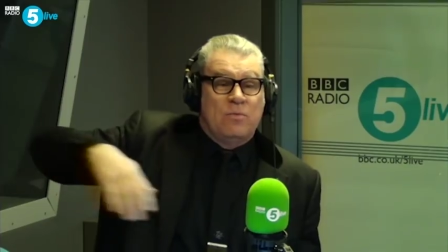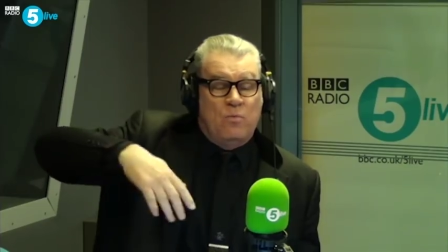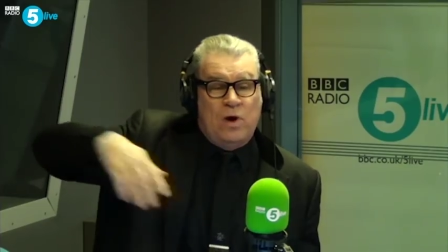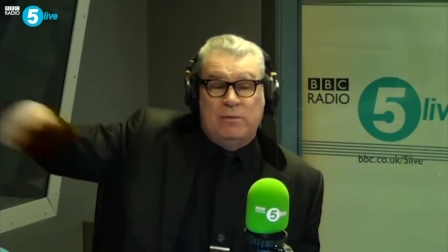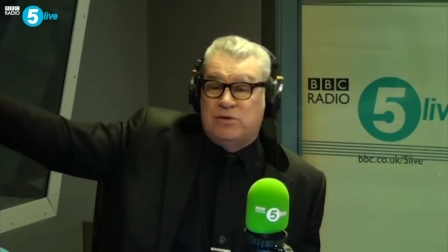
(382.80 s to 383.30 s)

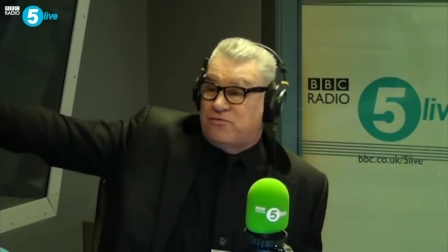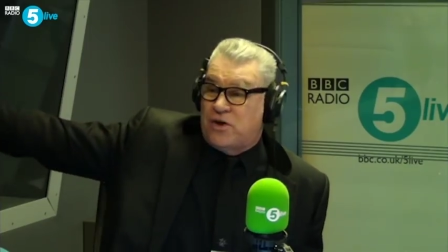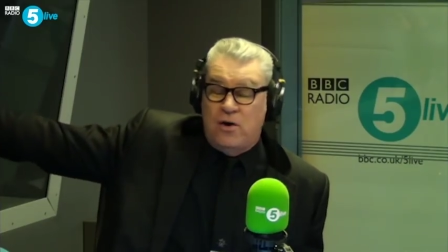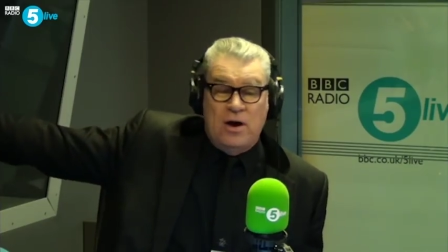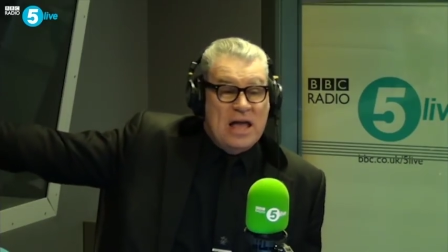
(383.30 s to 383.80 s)
Willem
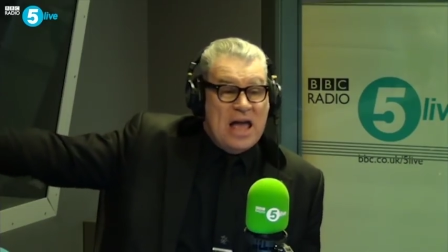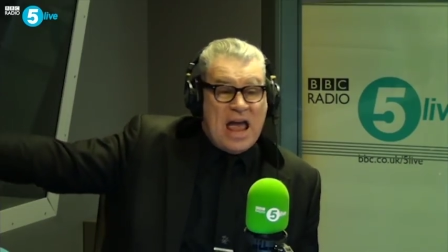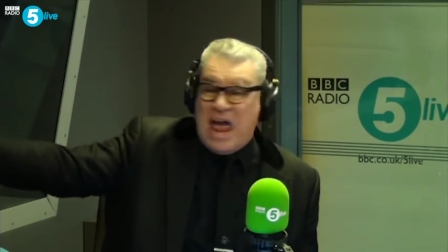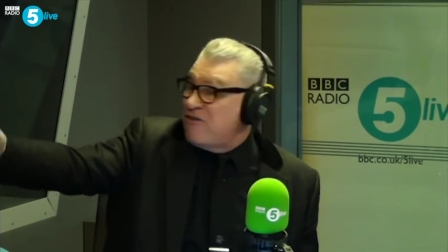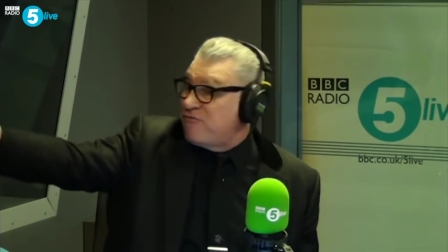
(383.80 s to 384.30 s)
Dafoe,
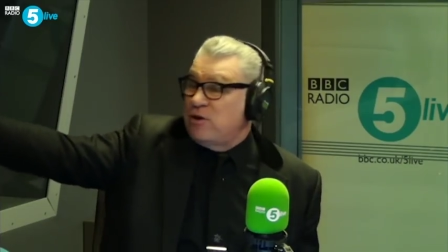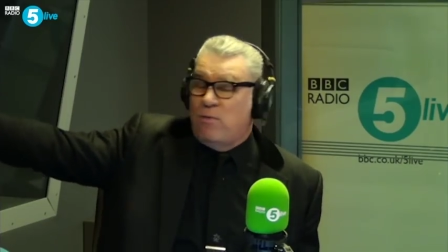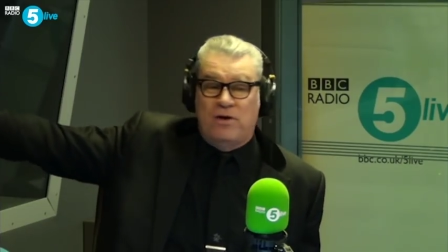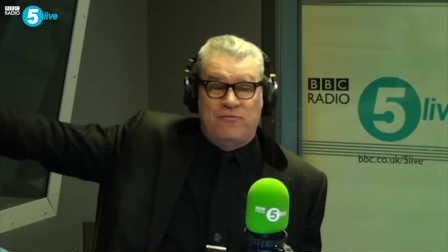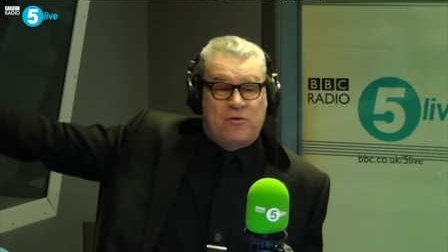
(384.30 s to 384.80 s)

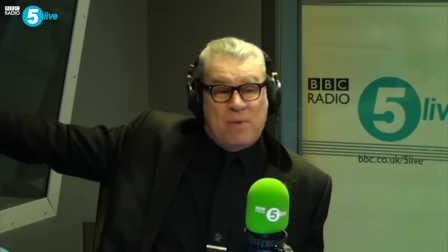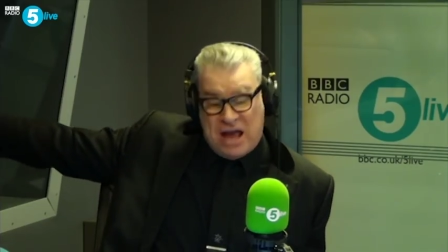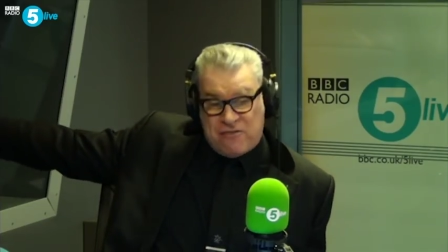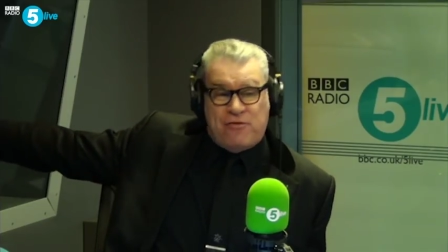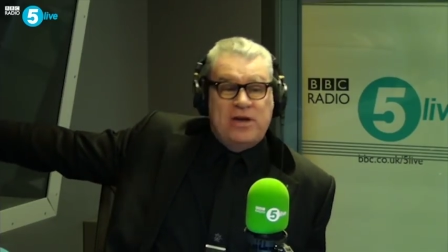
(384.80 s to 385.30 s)
everyone from
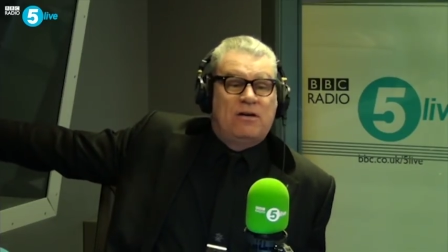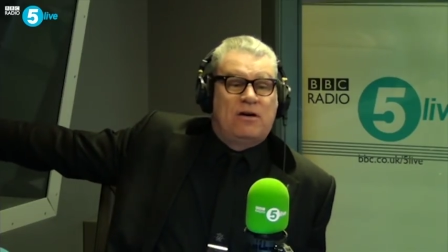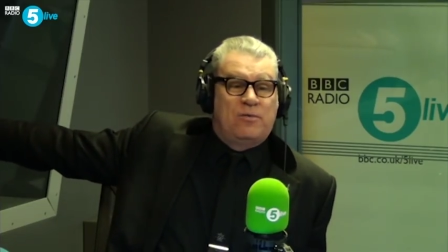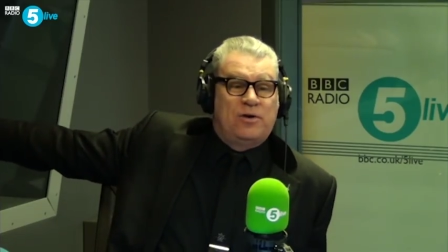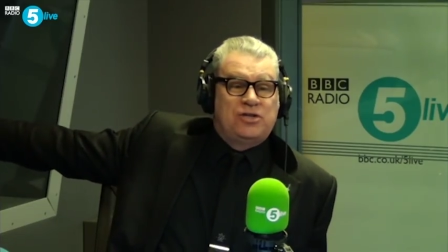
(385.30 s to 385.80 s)
every Guy
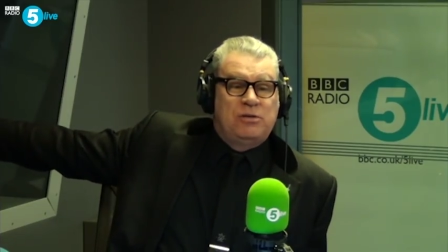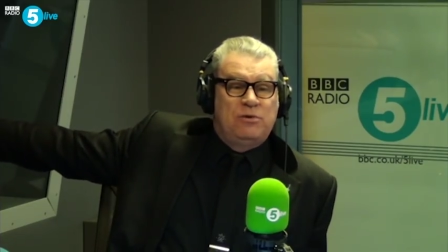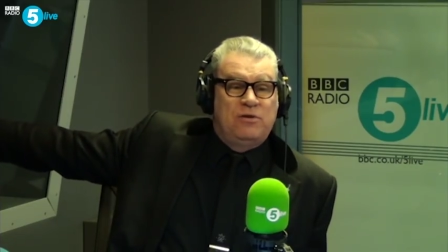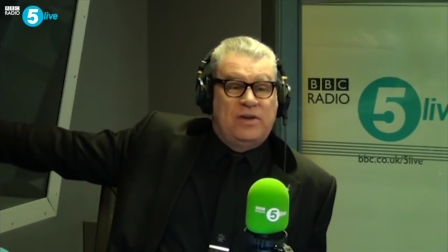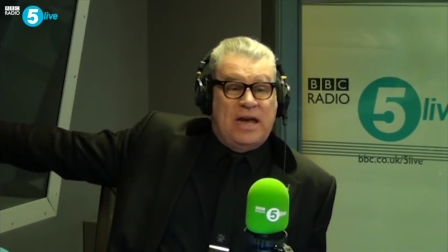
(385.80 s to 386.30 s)
Ritchie
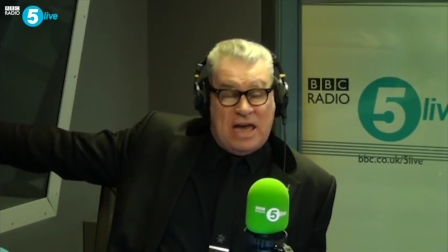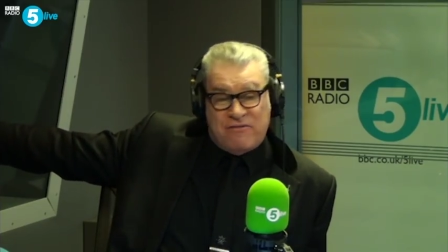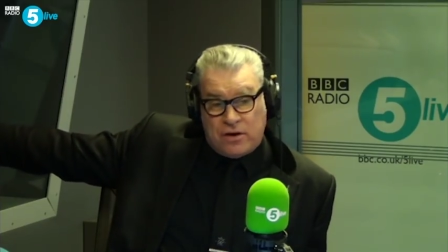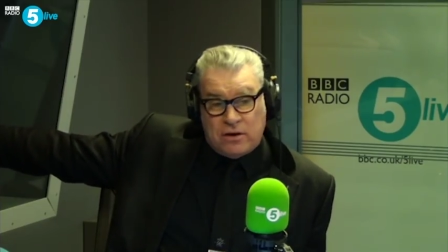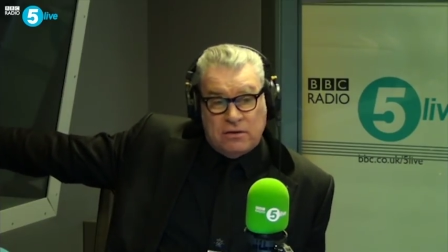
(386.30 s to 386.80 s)
movie
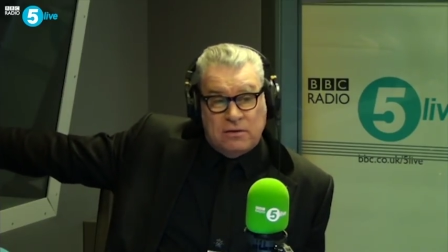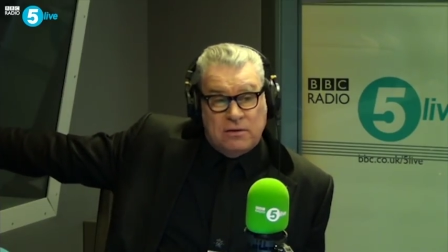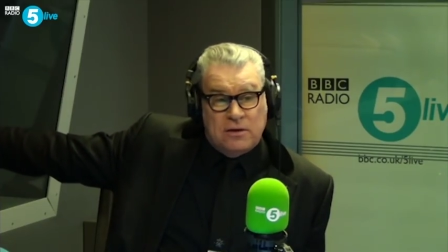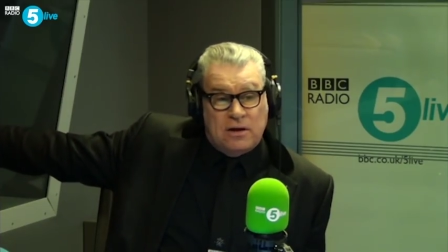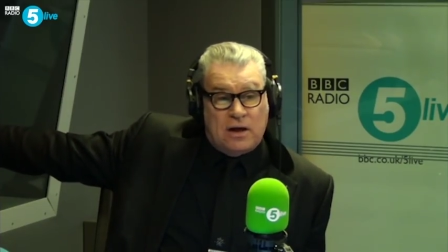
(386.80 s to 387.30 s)
ever.
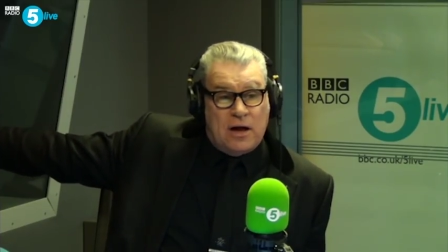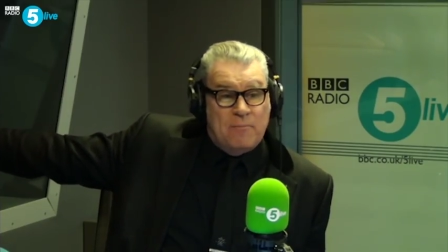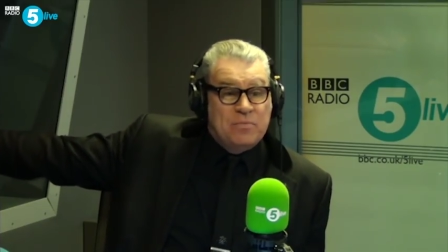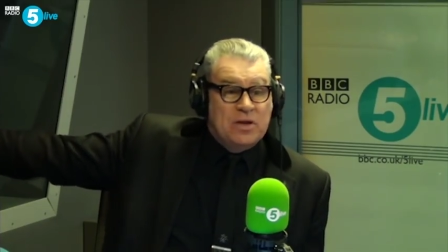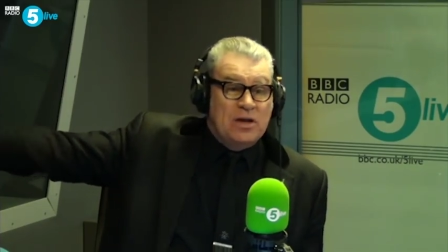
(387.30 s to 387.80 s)

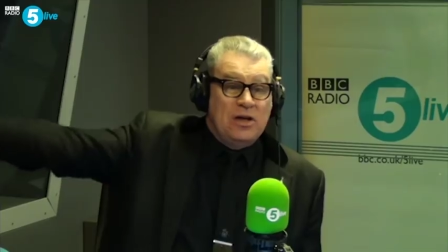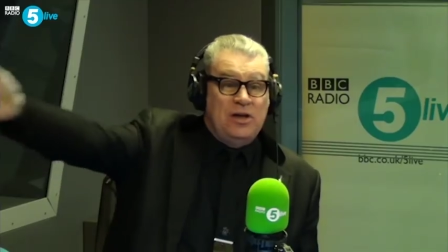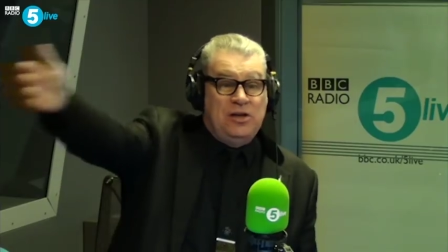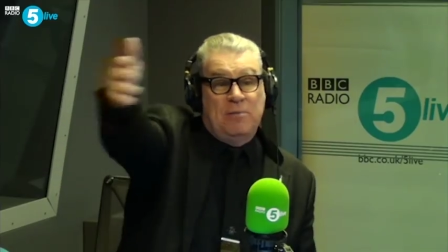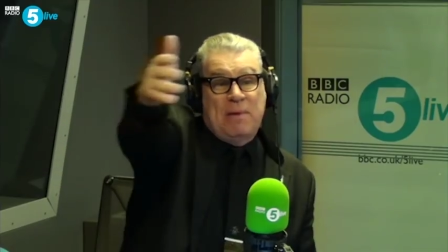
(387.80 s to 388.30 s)
Um,
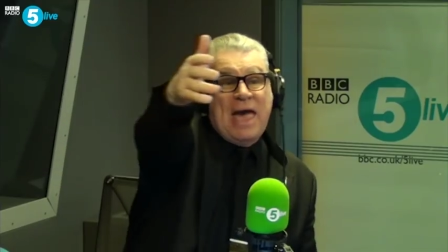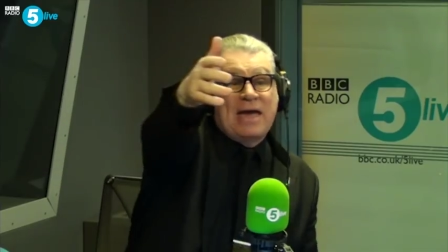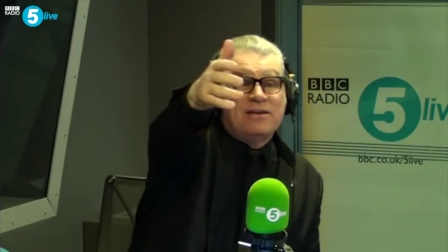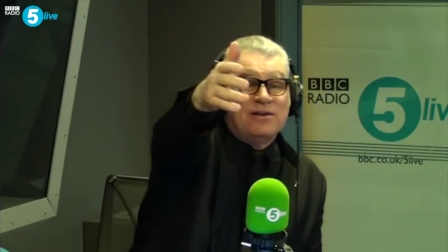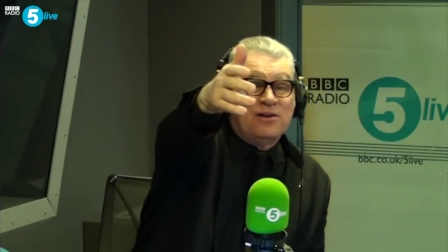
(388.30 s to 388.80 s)
your
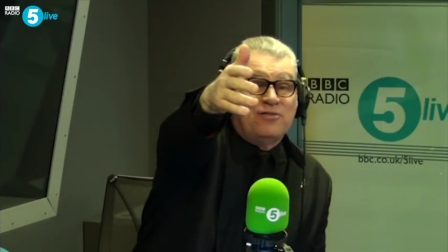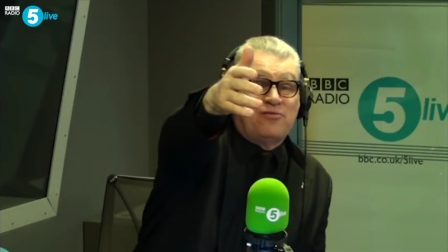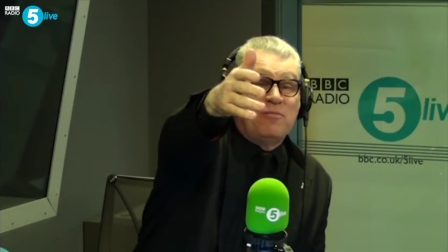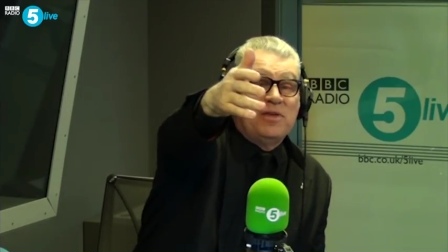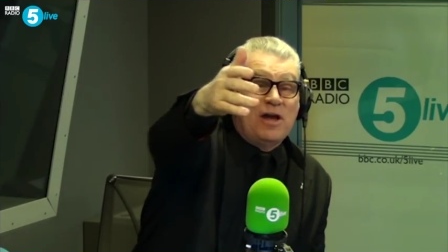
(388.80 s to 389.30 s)
man
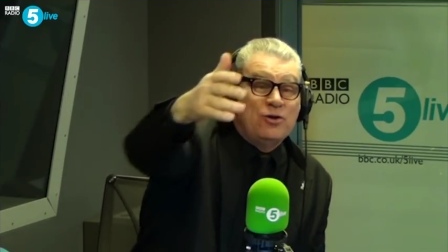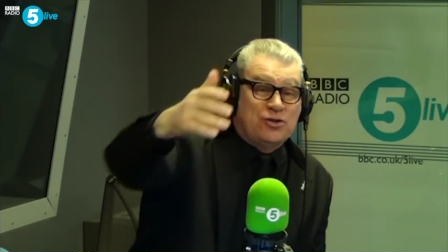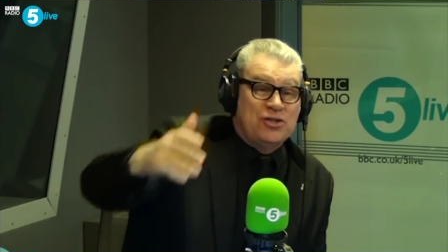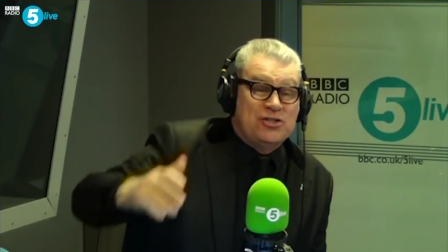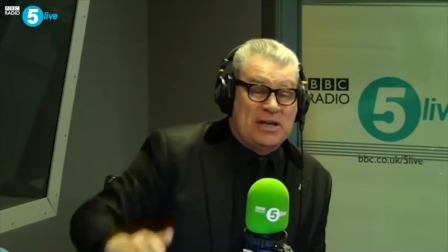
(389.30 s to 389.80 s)
from the
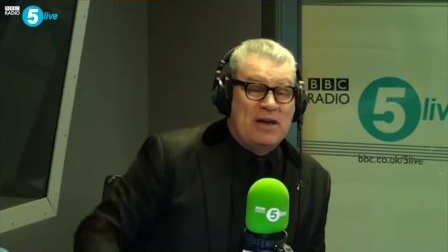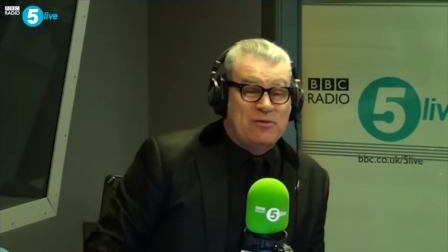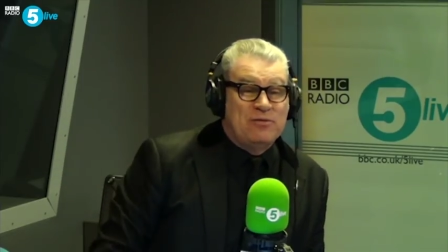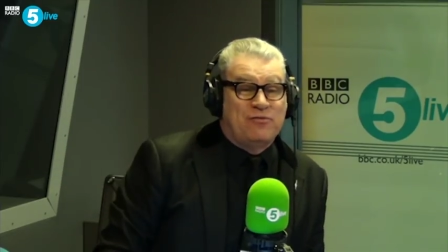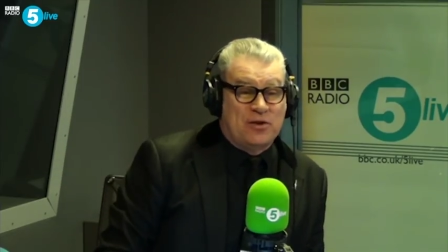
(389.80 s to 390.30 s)
Ocean's
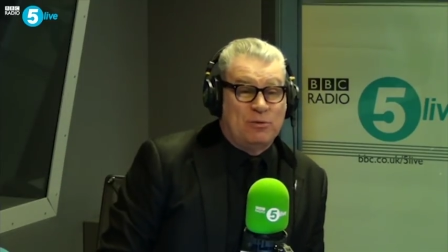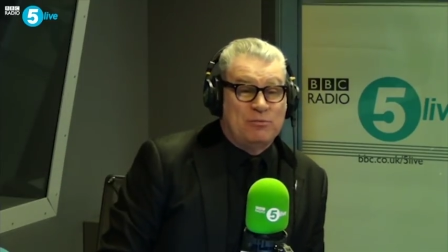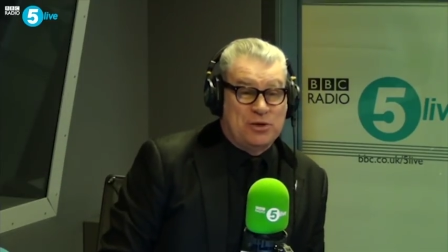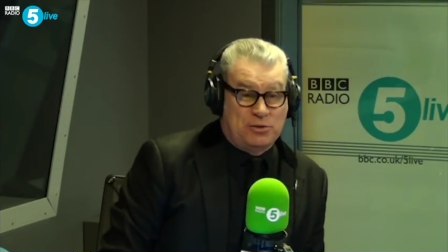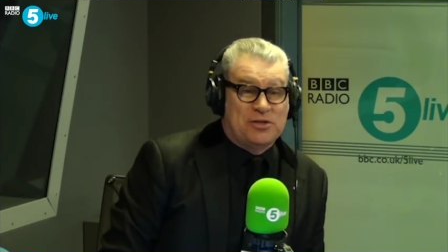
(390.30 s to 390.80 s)
Eleven
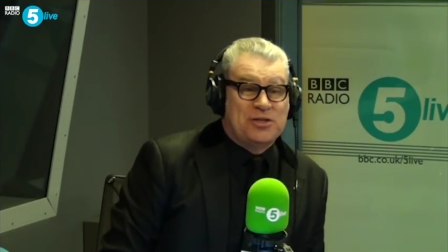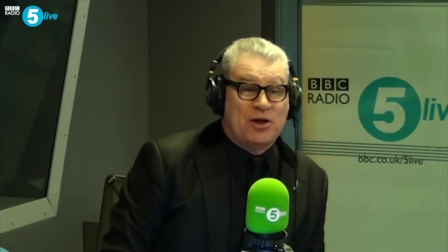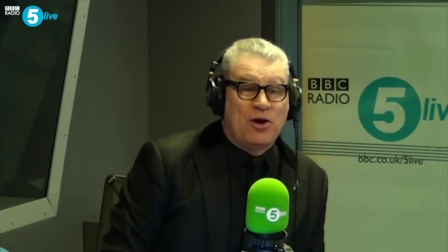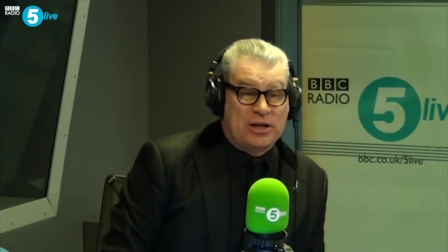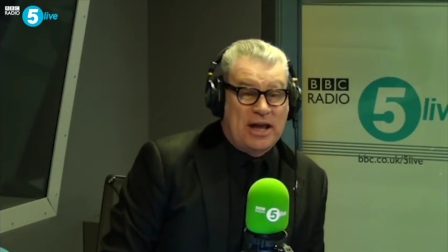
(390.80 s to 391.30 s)
films who does the
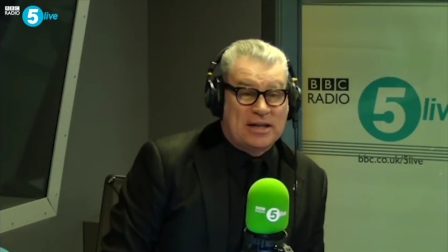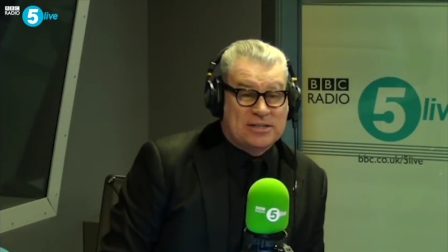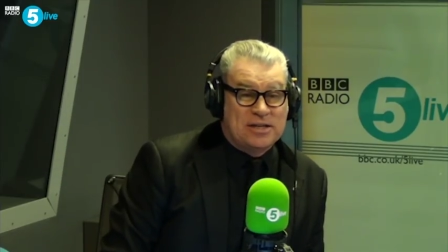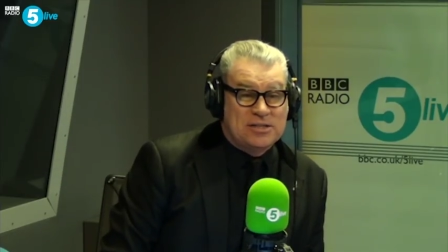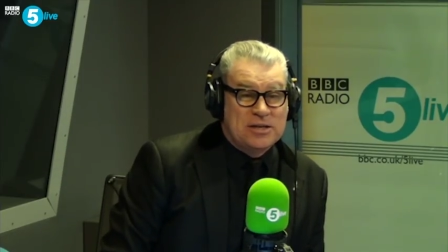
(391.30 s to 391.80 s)
Cockney
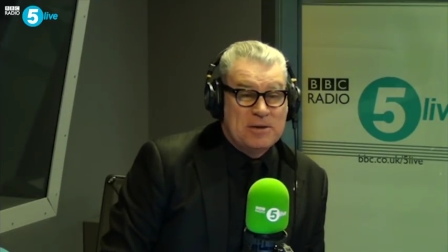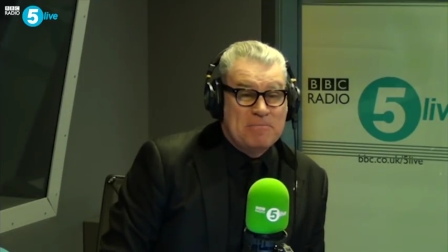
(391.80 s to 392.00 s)
accent,